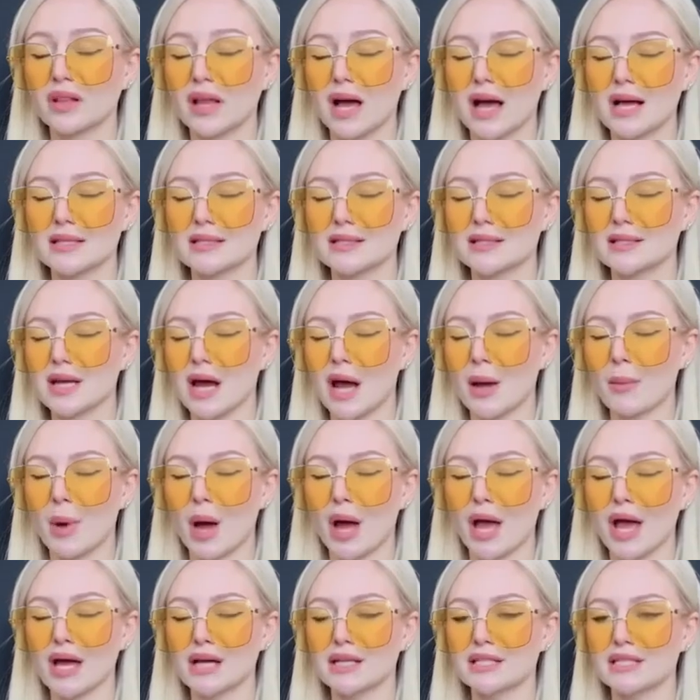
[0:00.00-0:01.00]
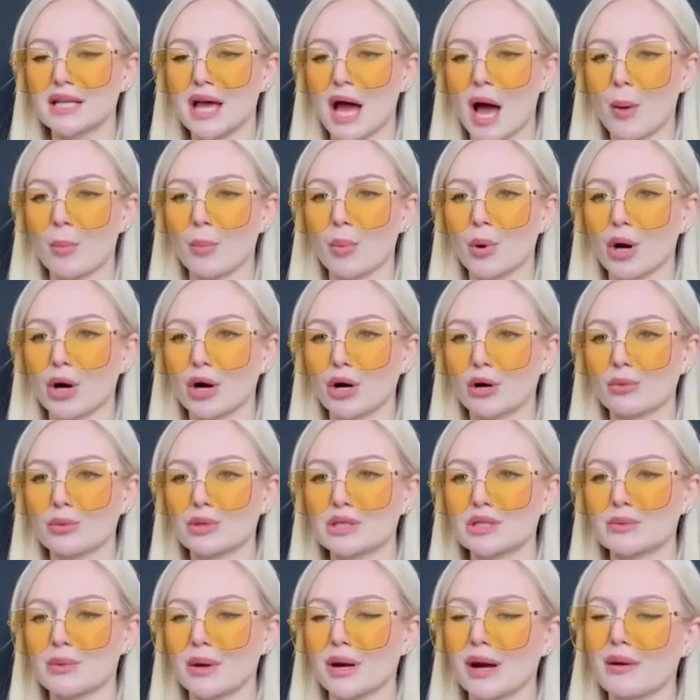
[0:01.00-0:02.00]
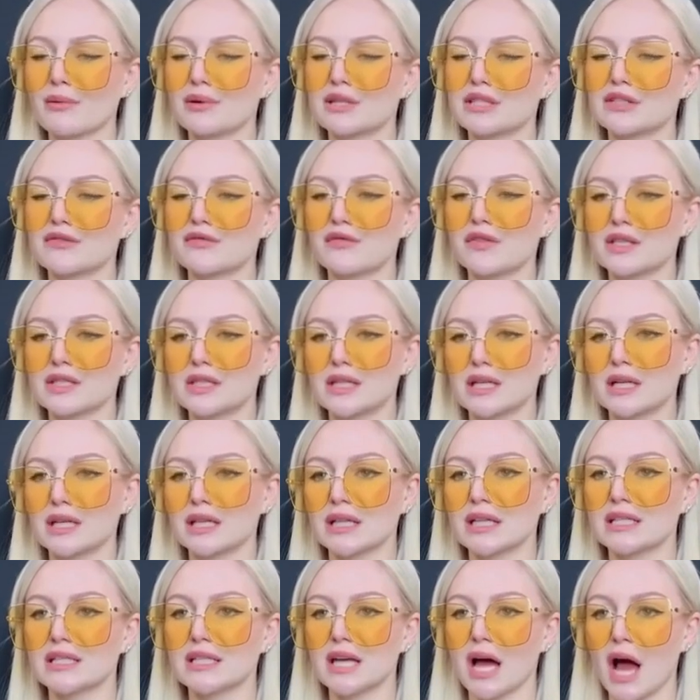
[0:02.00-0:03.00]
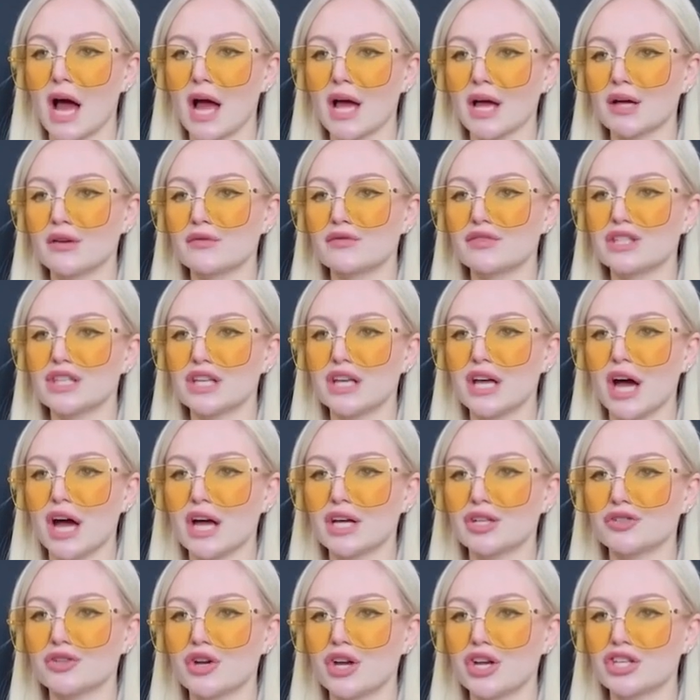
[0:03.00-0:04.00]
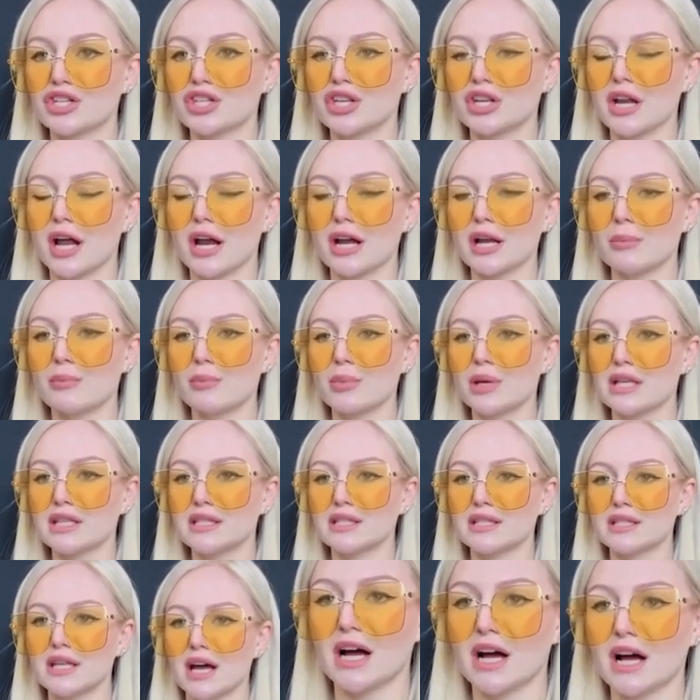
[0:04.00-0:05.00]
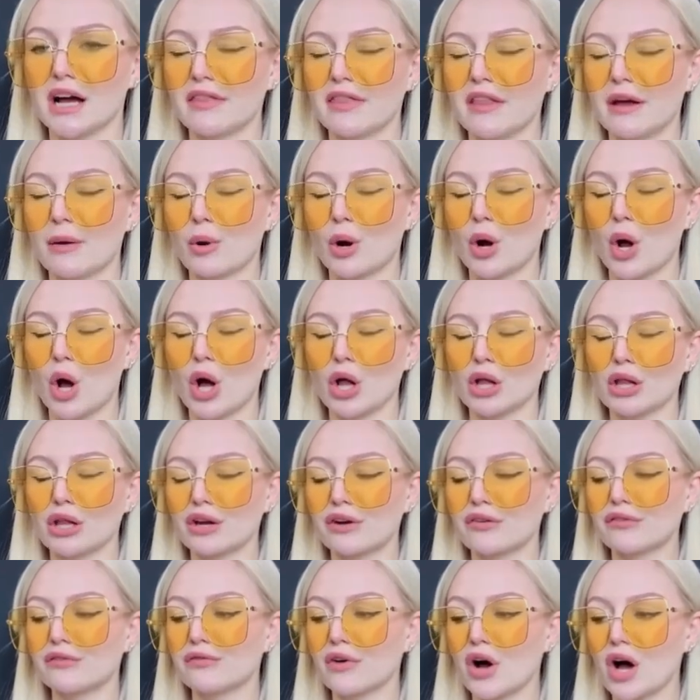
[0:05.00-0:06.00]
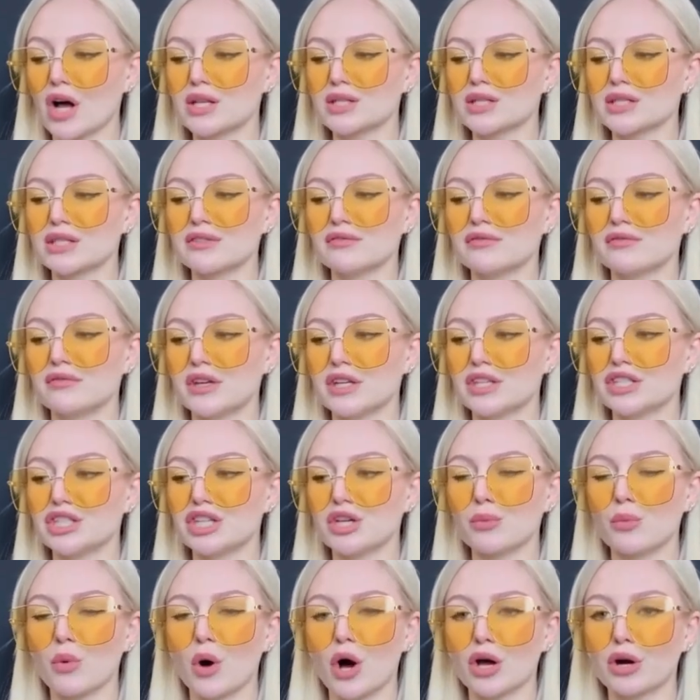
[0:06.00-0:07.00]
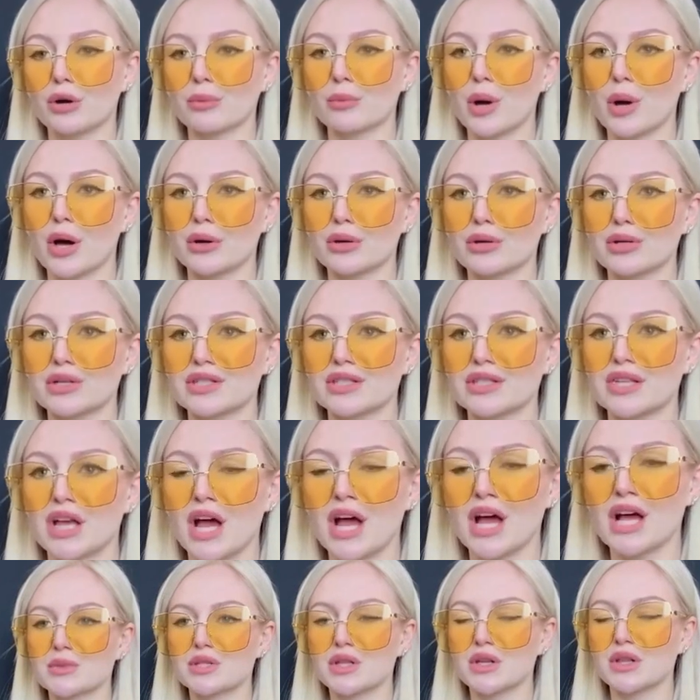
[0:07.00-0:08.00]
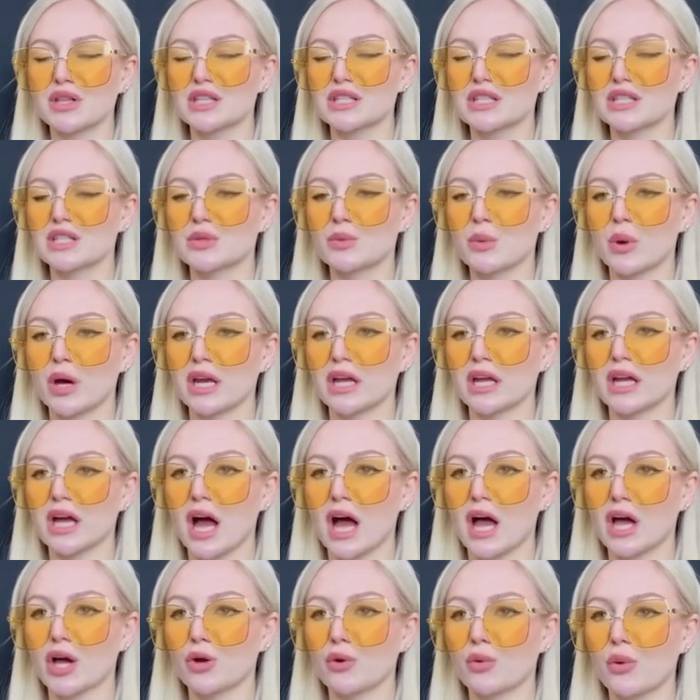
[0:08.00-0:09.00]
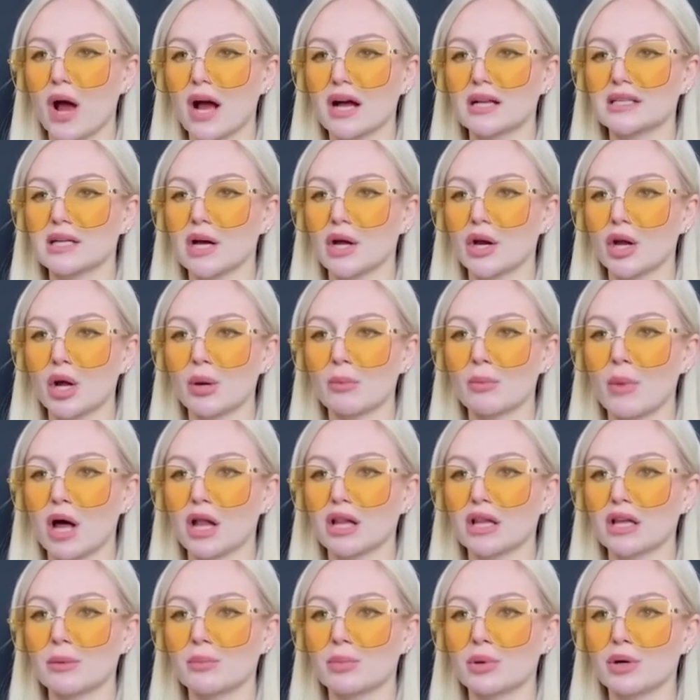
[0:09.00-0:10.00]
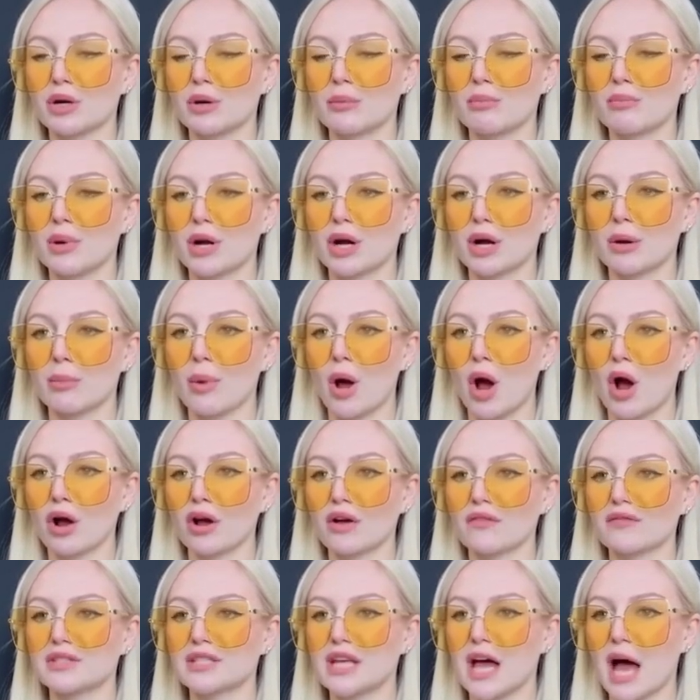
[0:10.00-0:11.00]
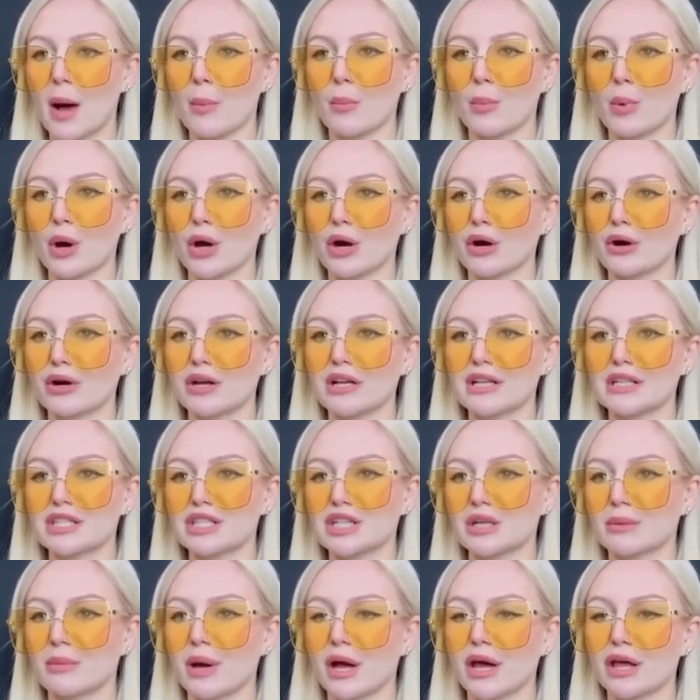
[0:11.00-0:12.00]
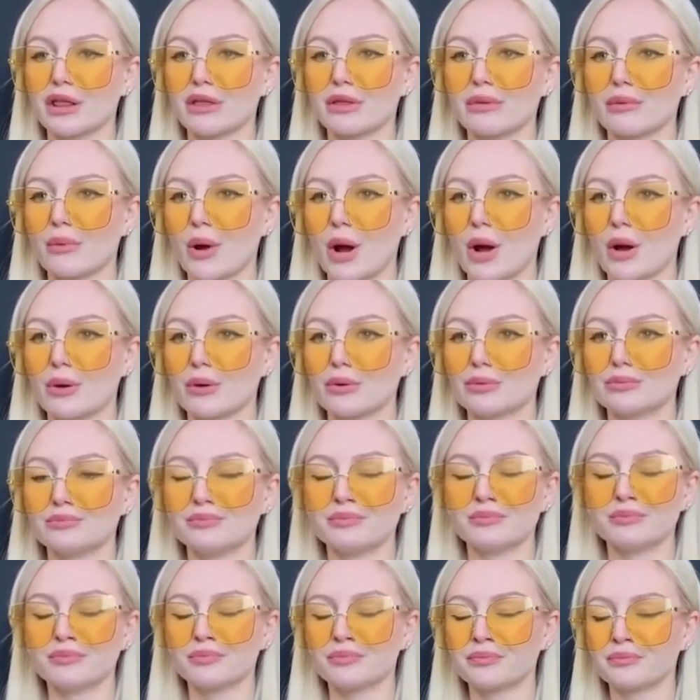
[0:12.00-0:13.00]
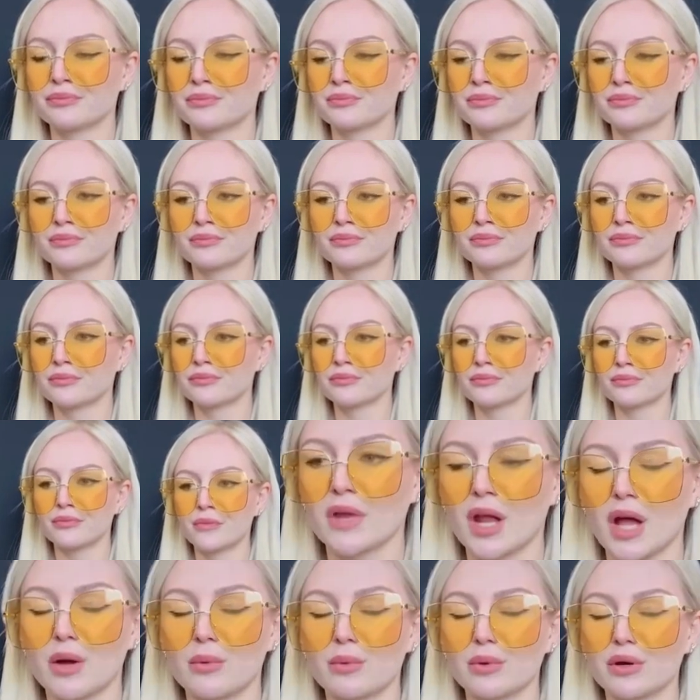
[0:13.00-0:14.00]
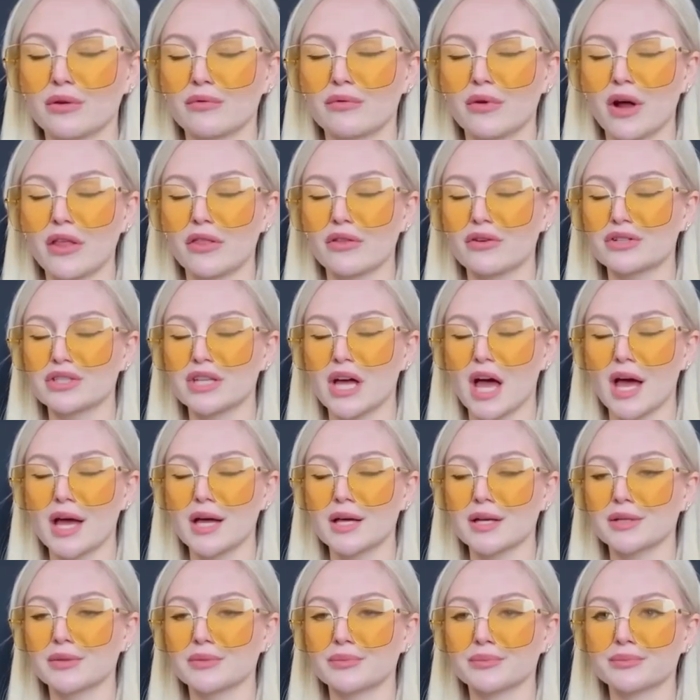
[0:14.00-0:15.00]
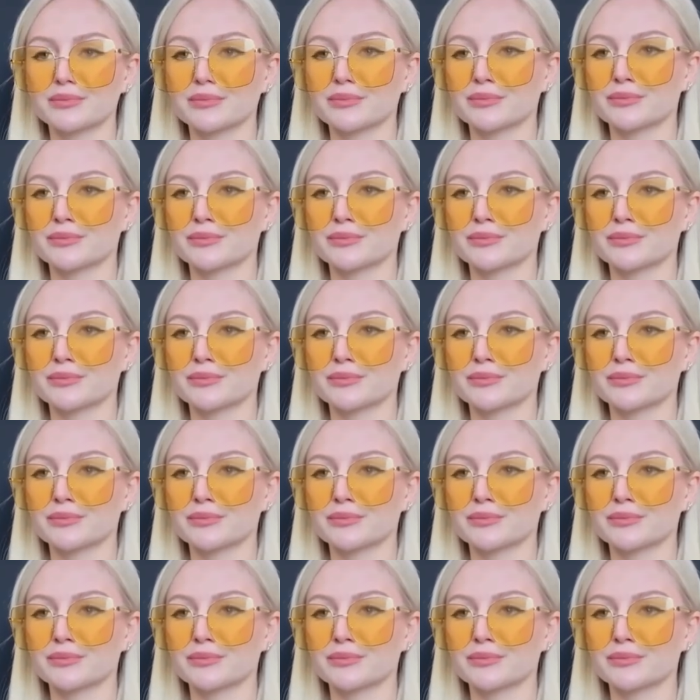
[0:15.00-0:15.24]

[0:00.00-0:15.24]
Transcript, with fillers: The last time I had tap water was when I was physically dying of dehydration at Ibiza, and they were all out of Boston Fiji water bottles. So this sweaty guy cracked out on Molly, put a beer bomb of tap water into my throat. I would have rather died.